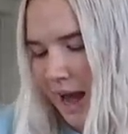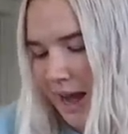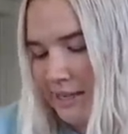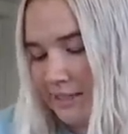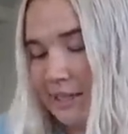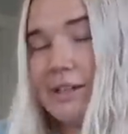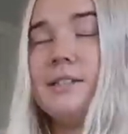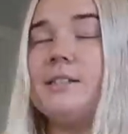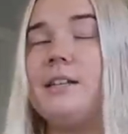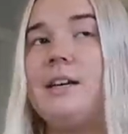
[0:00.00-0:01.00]
I
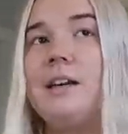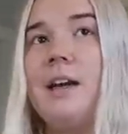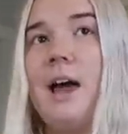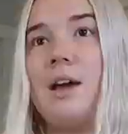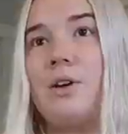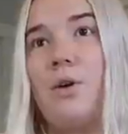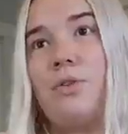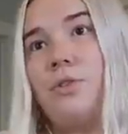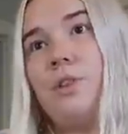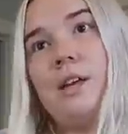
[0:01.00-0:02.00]
seriously go
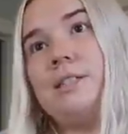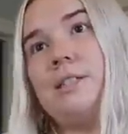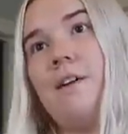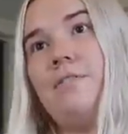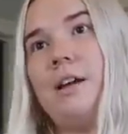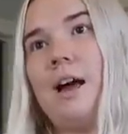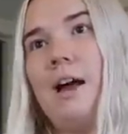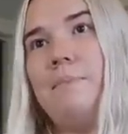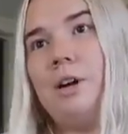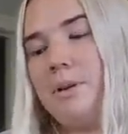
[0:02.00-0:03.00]
through this stuff, like
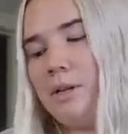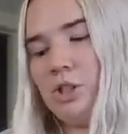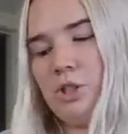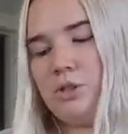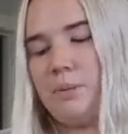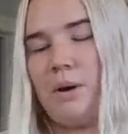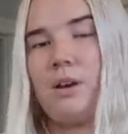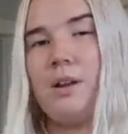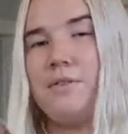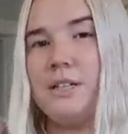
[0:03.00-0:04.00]
I pretty much use a
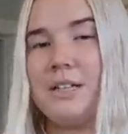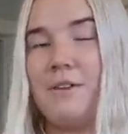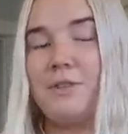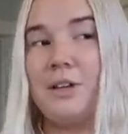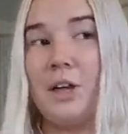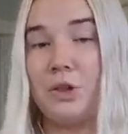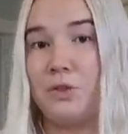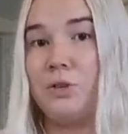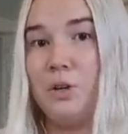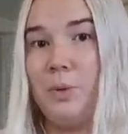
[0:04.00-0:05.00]
bottle of this every
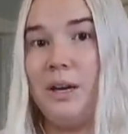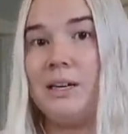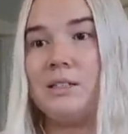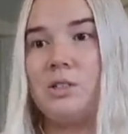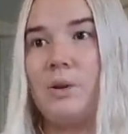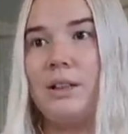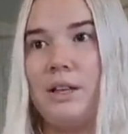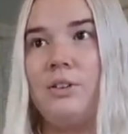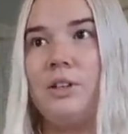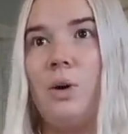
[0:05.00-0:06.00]
like 3 weeks. So I
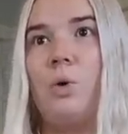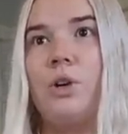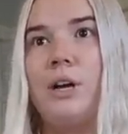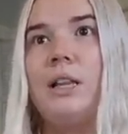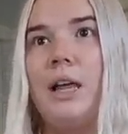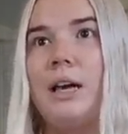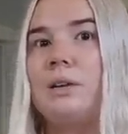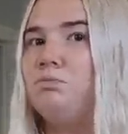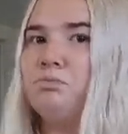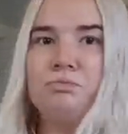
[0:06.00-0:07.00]
literally order it
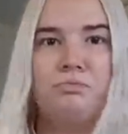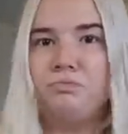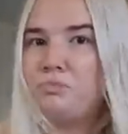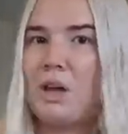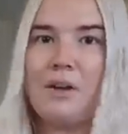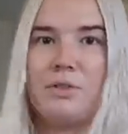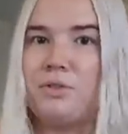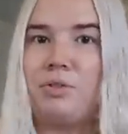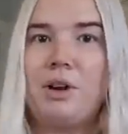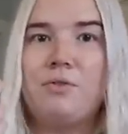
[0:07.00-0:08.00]
like
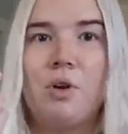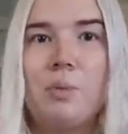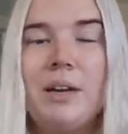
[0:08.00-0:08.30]
every 3 or 4